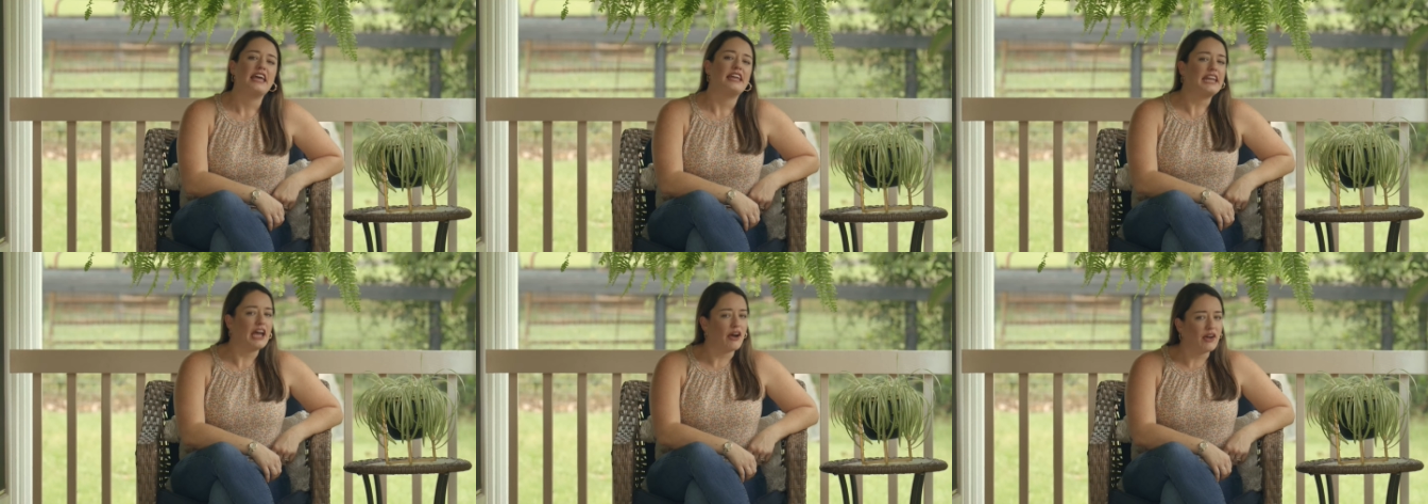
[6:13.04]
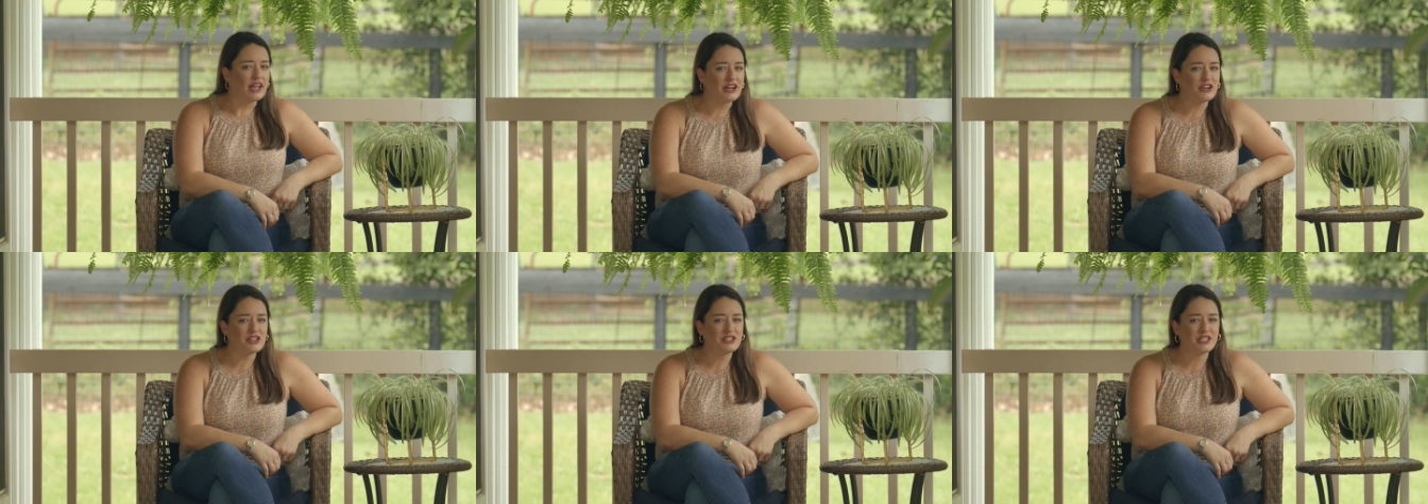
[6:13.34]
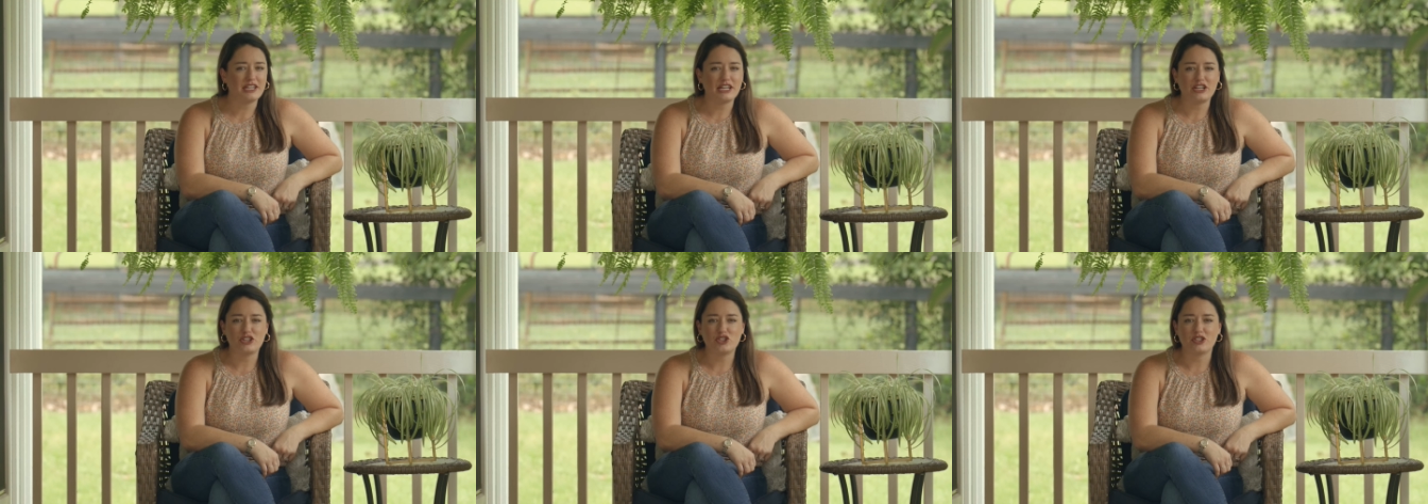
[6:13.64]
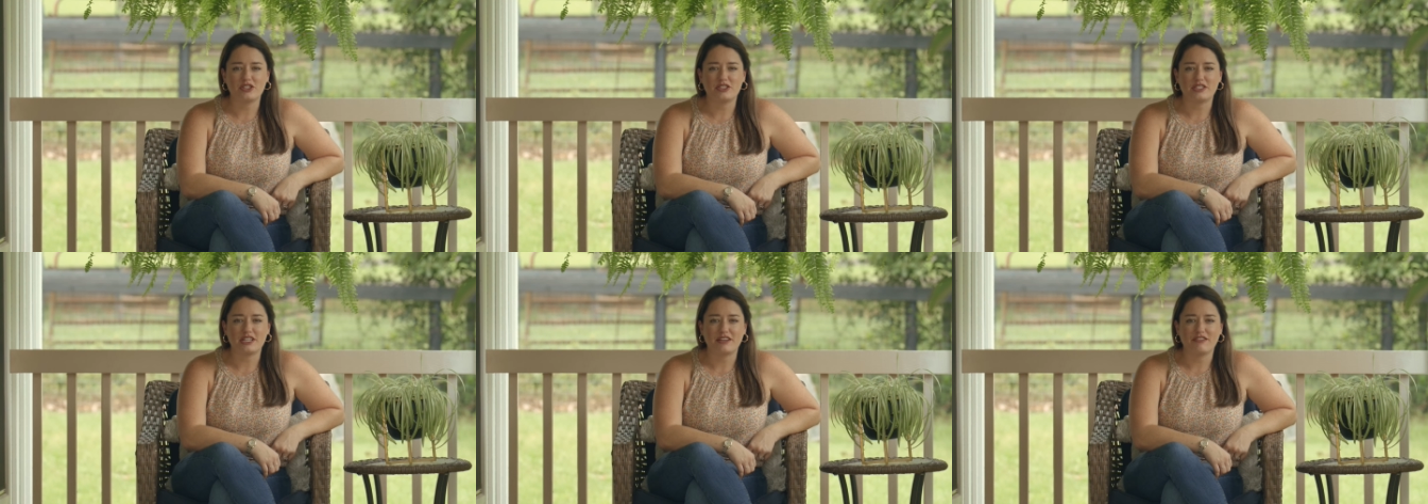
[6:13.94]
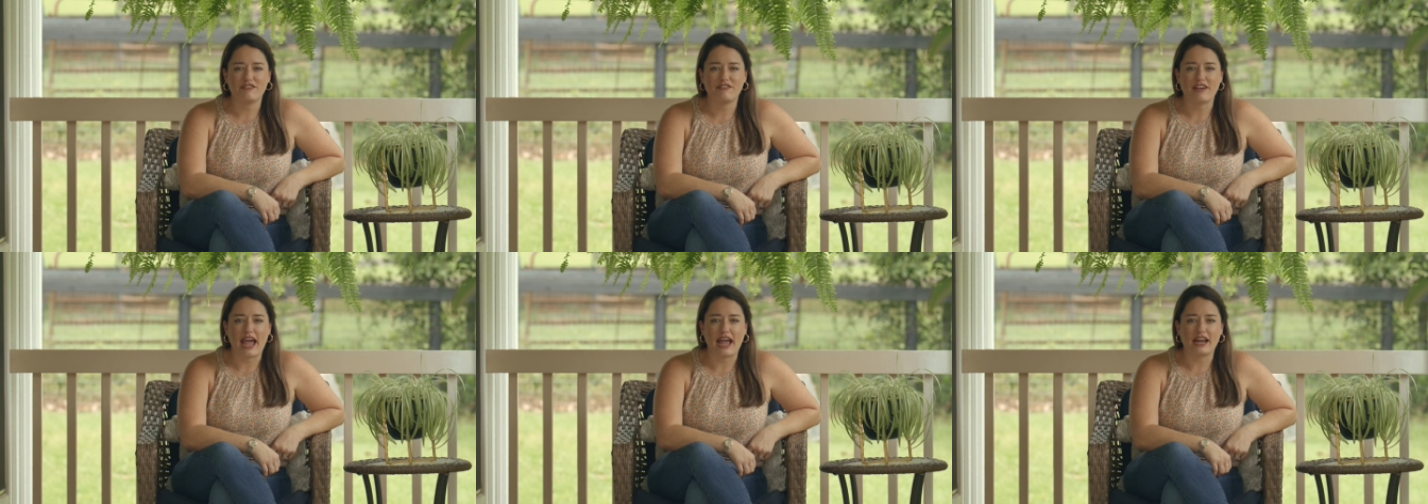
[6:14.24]
Now, here's an interesting
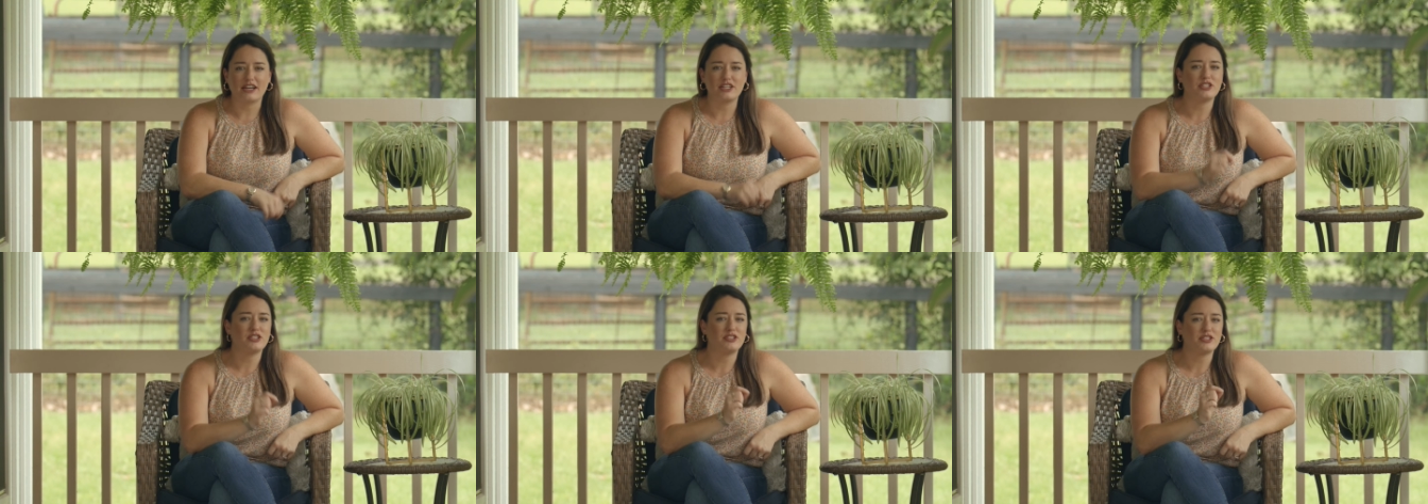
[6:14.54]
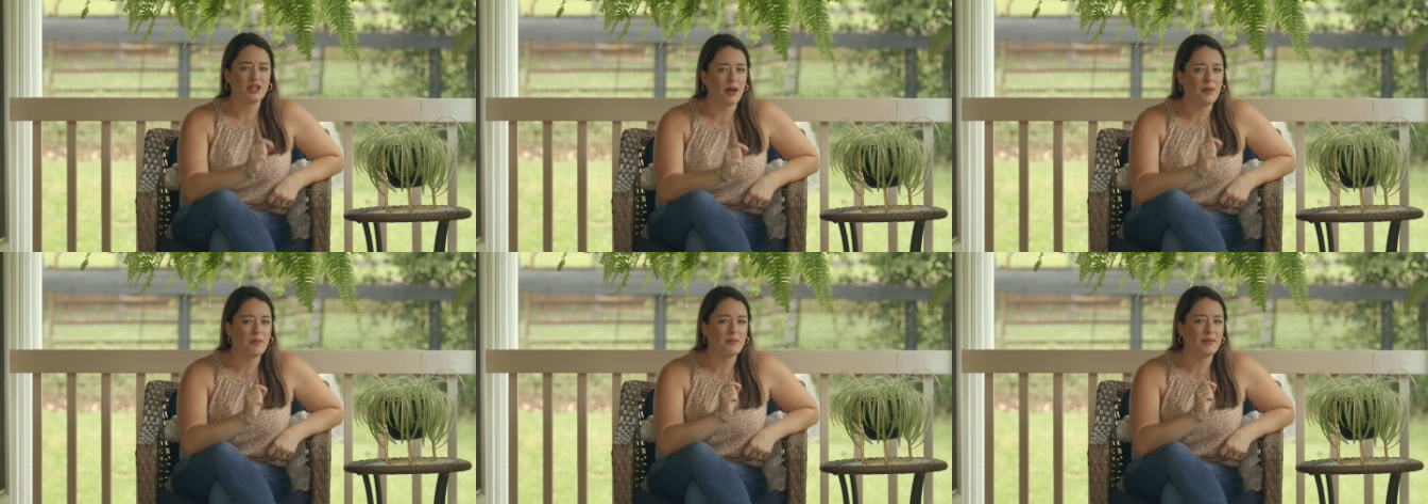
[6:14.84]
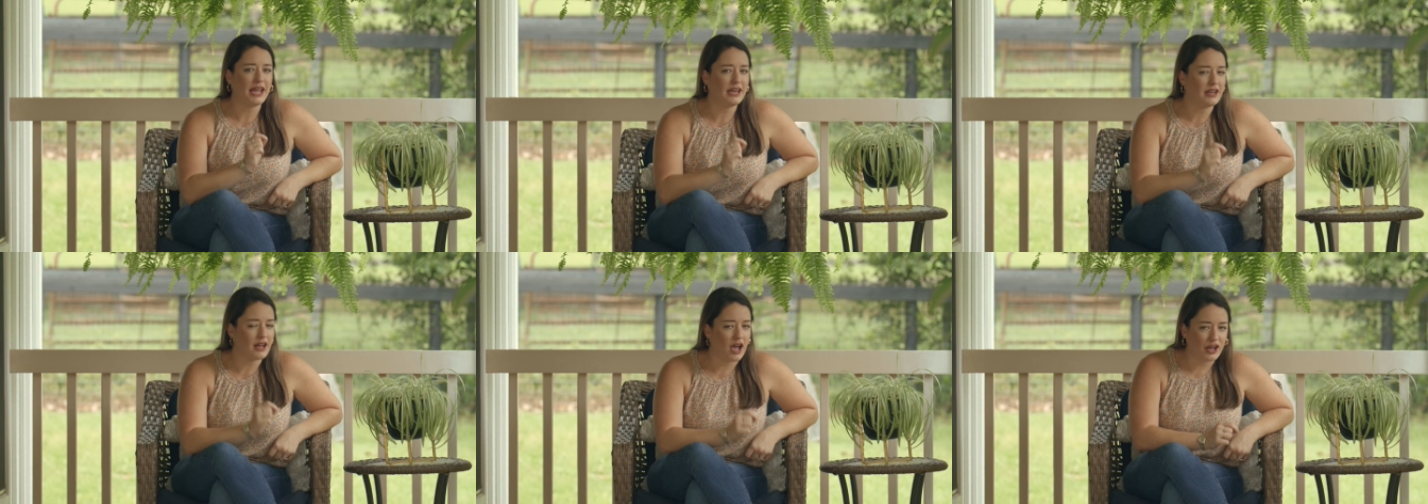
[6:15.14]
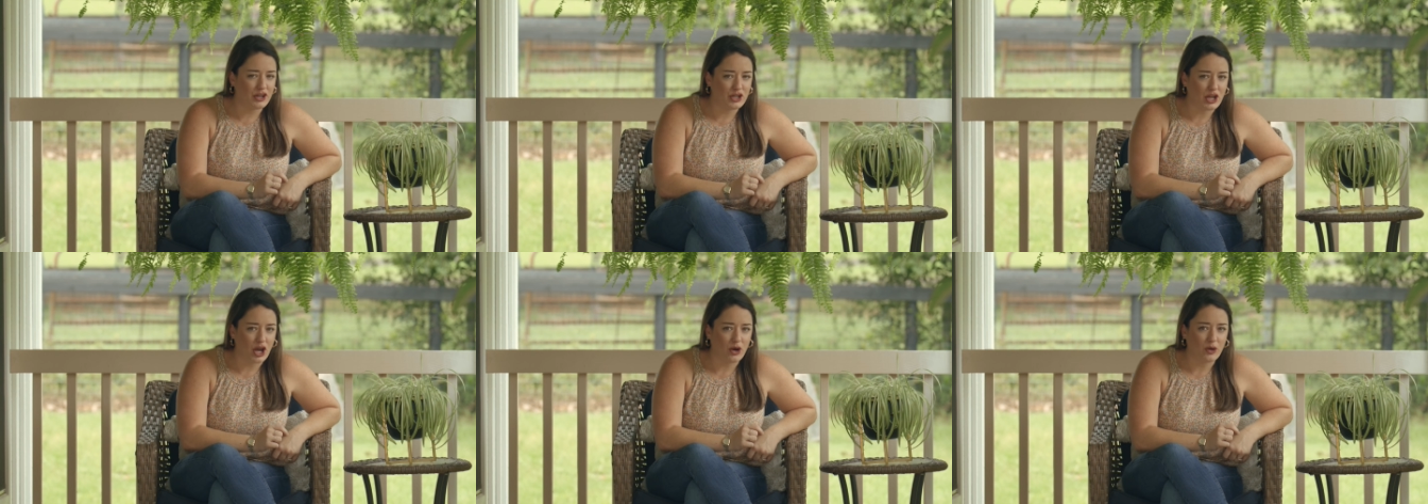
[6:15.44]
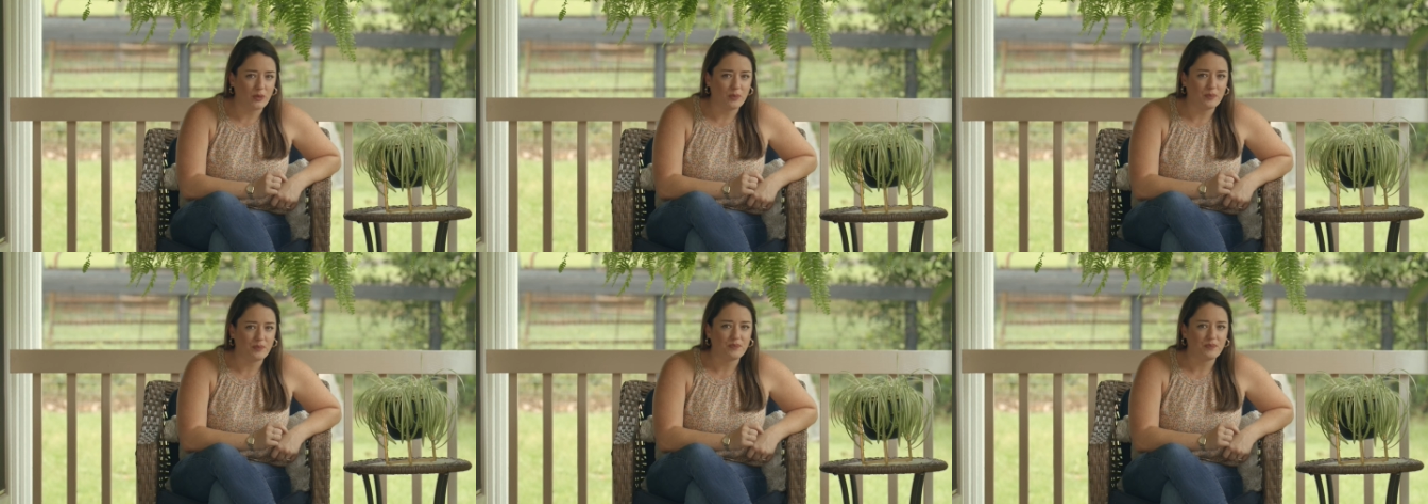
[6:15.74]
fact some may not know.